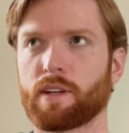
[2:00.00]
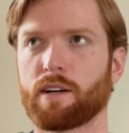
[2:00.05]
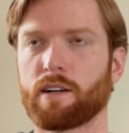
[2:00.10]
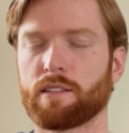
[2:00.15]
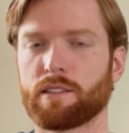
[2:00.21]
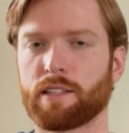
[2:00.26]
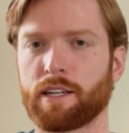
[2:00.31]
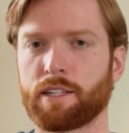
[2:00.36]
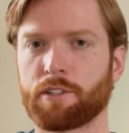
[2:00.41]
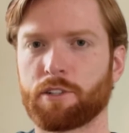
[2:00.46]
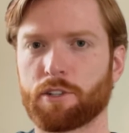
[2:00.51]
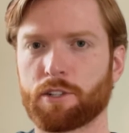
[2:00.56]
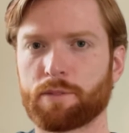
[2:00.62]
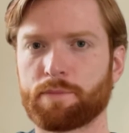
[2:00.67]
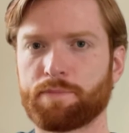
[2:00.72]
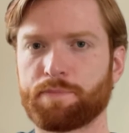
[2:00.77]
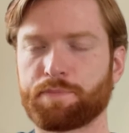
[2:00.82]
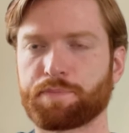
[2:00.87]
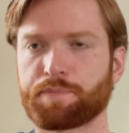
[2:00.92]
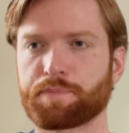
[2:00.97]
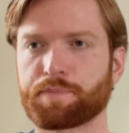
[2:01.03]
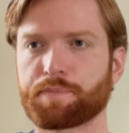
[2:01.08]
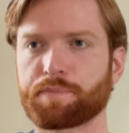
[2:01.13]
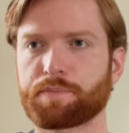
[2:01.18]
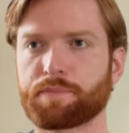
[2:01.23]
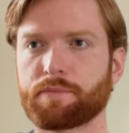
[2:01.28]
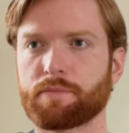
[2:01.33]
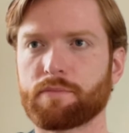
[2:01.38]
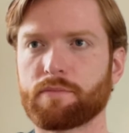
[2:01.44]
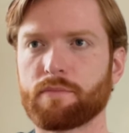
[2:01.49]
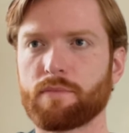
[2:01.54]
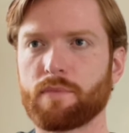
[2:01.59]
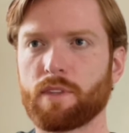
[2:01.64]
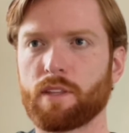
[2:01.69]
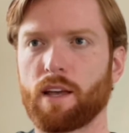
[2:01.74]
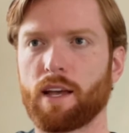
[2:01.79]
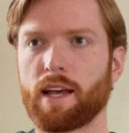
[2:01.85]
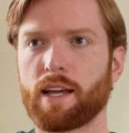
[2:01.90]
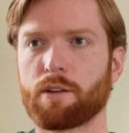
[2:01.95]
lender,
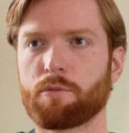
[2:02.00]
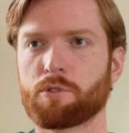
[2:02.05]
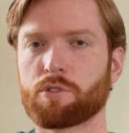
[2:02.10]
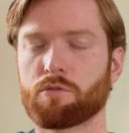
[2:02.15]
and it was a